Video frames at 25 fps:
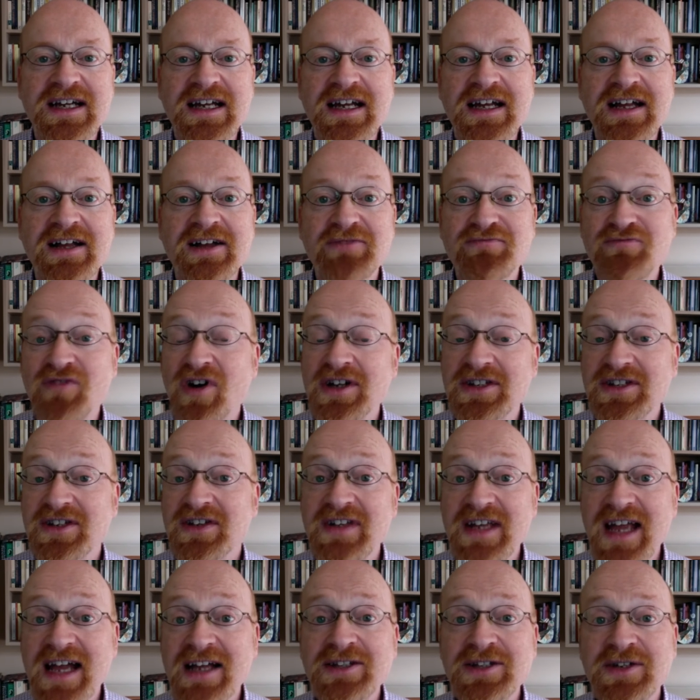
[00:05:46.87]
eh, right at
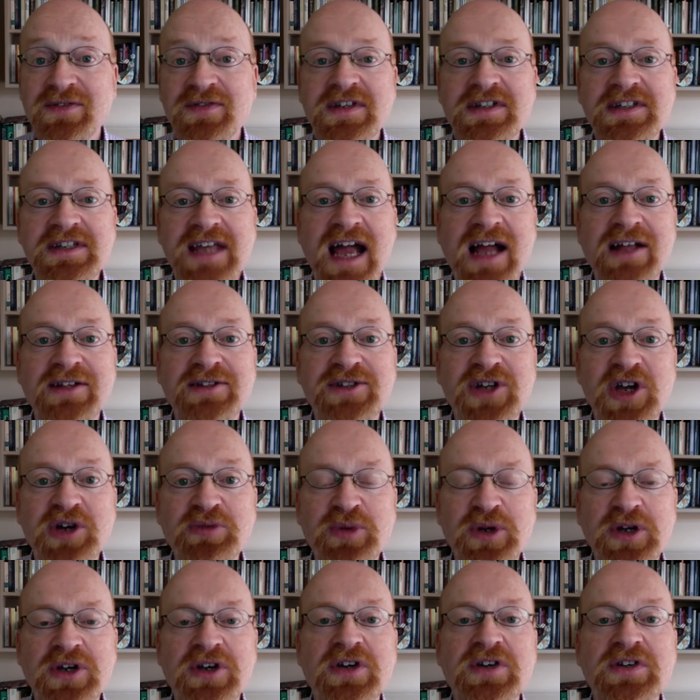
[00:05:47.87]
the end of this canto
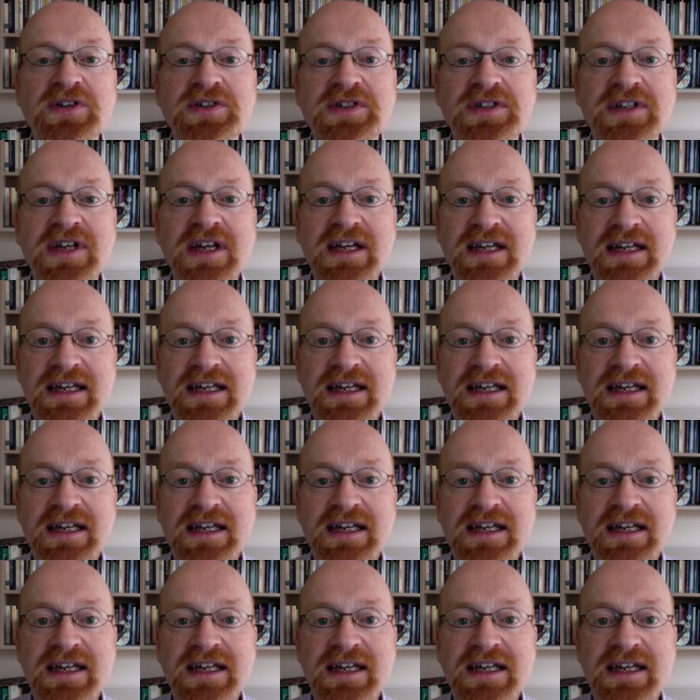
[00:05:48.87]
because